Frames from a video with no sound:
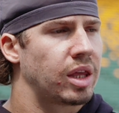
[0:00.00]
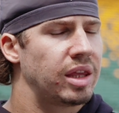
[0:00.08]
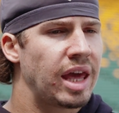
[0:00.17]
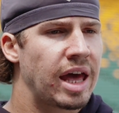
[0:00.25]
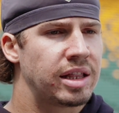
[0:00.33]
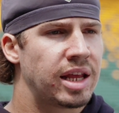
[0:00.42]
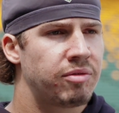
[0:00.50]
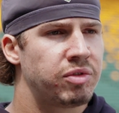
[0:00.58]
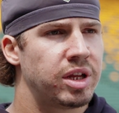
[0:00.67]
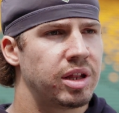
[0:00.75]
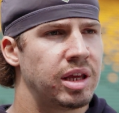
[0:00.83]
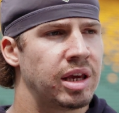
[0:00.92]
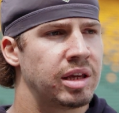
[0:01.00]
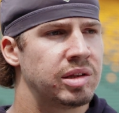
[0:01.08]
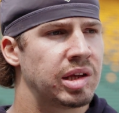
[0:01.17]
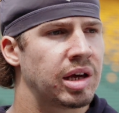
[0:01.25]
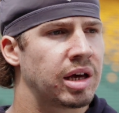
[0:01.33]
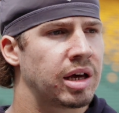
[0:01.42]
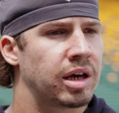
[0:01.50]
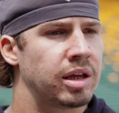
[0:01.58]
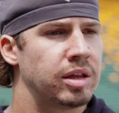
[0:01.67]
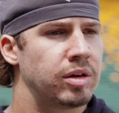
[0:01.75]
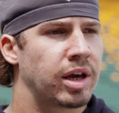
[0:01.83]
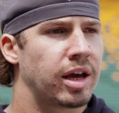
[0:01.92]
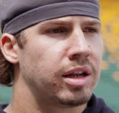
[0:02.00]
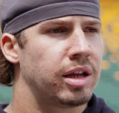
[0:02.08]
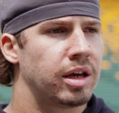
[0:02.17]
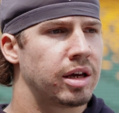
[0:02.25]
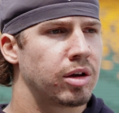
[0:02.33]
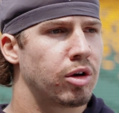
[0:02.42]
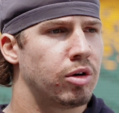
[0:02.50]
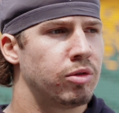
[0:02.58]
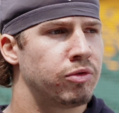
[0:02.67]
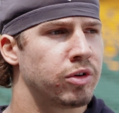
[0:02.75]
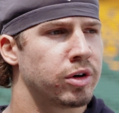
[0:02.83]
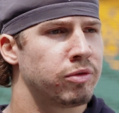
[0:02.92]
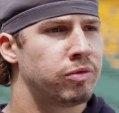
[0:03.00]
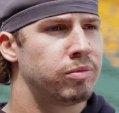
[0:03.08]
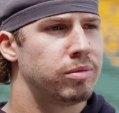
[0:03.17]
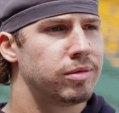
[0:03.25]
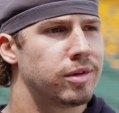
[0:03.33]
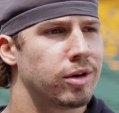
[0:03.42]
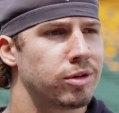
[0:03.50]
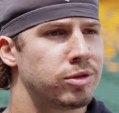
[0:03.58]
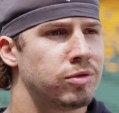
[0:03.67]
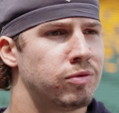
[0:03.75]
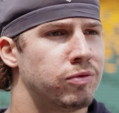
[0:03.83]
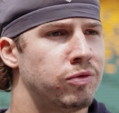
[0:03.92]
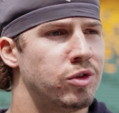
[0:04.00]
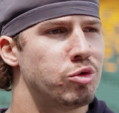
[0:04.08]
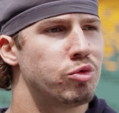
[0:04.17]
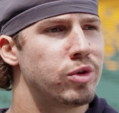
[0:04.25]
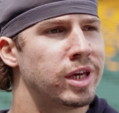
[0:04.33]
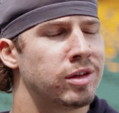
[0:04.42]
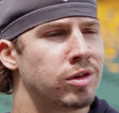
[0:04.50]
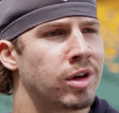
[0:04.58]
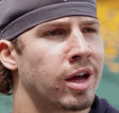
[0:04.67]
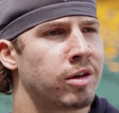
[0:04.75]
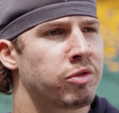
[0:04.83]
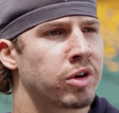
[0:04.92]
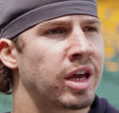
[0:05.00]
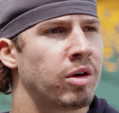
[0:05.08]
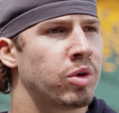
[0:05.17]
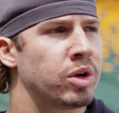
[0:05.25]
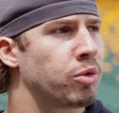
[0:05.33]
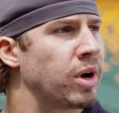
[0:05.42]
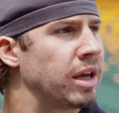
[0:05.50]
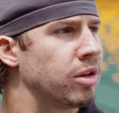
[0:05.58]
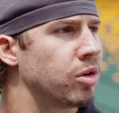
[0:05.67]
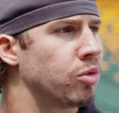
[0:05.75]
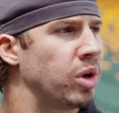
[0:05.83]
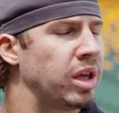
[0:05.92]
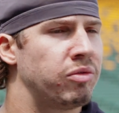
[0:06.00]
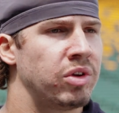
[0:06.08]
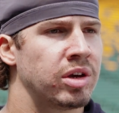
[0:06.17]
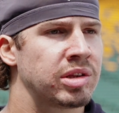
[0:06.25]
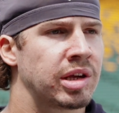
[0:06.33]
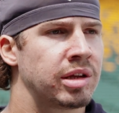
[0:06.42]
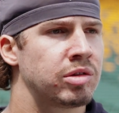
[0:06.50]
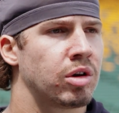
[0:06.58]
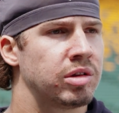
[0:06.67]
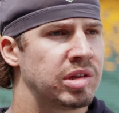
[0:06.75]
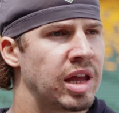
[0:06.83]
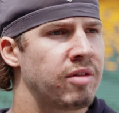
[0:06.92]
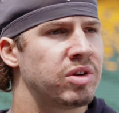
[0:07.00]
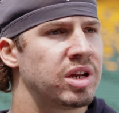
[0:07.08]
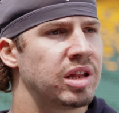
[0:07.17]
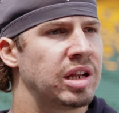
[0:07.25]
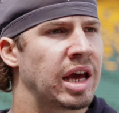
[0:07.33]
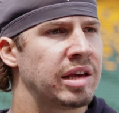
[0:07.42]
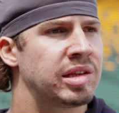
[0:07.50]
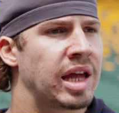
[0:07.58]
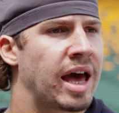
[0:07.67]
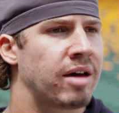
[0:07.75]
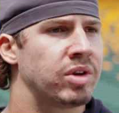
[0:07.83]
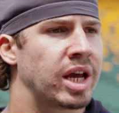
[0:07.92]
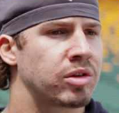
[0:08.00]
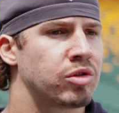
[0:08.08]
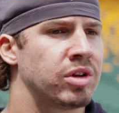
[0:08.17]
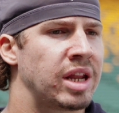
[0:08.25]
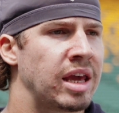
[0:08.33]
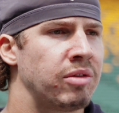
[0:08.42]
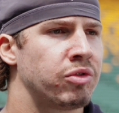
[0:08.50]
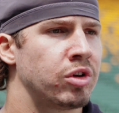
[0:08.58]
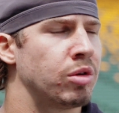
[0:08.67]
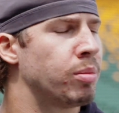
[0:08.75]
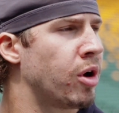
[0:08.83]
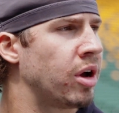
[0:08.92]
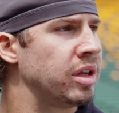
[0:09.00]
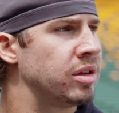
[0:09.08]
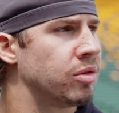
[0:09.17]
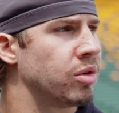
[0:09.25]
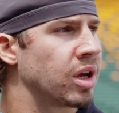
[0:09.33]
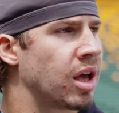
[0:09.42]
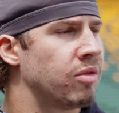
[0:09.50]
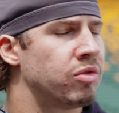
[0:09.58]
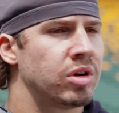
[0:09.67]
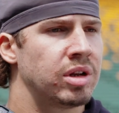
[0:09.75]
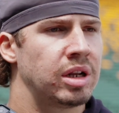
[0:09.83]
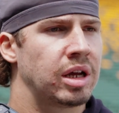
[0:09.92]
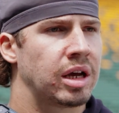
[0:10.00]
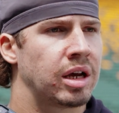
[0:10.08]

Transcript: Yeah, it definitely is. You kind of go for those few weeks, you kind of forget what a regular week feels like. So it's definitely nice to have an extra day for your body to recover and